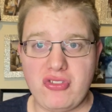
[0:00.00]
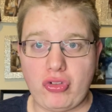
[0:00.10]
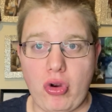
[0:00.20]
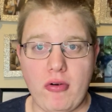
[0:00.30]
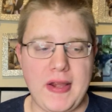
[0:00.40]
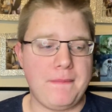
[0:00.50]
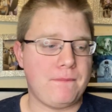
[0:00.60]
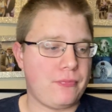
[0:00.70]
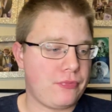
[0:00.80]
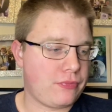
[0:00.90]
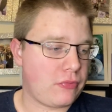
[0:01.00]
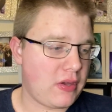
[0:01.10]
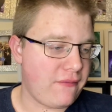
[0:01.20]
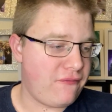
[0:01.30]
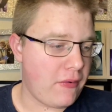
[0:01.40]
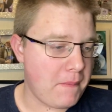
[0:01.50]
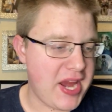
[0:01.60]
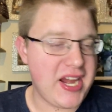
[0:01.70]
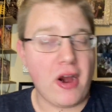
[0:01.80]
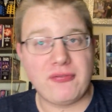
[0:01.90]
story for
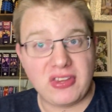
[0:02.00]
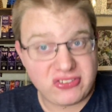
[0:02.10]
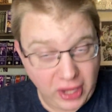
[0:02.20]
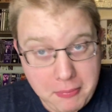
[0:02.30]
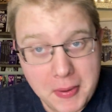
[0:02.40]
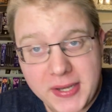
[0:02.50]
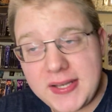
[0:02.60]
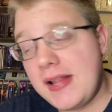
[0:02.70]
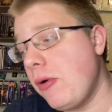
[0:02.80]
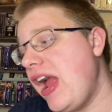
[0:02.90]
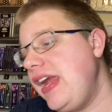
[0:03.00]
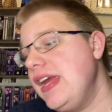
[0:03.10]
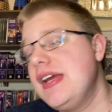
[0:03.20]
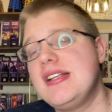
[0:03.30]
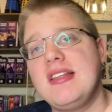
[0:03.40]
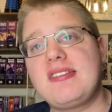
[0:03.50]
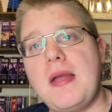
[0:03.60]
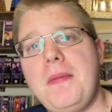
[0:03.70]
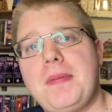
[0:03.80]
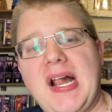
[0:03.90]
me of the Cybermen. The way the
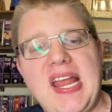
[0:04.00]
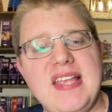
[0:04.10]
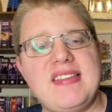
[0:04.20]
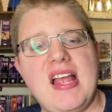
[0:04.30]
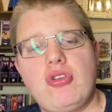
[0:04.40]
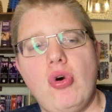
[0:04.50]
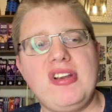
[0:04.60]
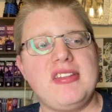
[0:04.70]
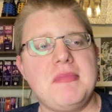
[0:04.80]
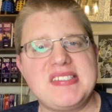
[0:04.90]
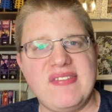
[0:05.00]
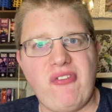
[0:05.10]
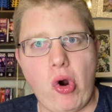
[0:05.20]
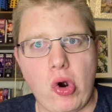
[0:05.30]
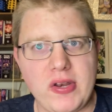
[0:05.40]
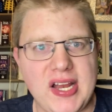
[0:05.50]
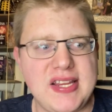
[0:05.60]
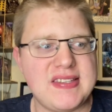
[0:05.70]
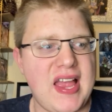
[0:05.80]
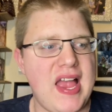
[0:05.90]
Cyber Planet is there talking to Mr. Thorne, and
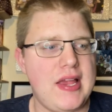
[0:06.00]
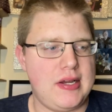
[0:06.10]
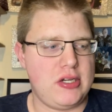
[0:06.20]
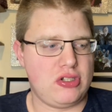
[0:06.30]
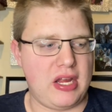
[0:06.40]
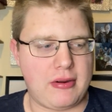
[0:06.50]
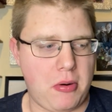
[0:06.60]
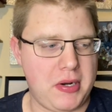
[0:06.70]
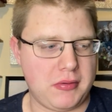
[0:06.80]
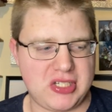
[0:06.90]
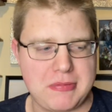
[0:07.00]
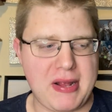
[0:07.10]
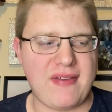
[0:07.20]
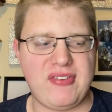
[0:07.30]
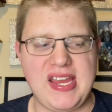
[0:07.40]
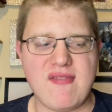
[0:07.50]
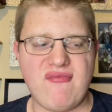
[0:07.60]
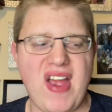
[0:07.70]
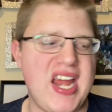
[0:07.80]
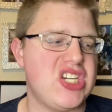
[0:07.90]
he's there, they're coming up with this plan for the
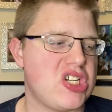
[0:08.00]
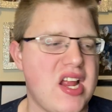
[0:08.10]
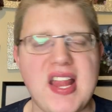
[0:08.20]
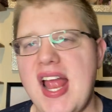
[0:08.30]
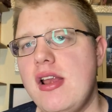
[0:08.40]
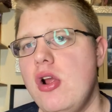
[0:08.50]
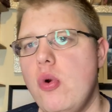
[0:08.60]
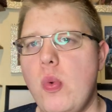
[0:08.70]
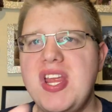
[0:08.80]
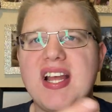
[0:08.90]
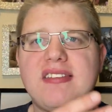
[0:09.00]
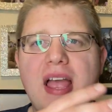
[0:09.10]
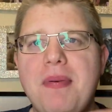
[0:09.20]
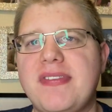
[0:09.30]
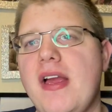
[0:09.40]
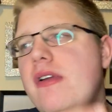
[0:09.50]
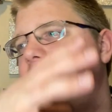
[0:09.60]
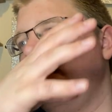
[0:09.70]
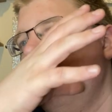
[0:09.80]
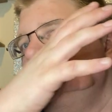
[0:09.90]
invasion. And then when you get to episodes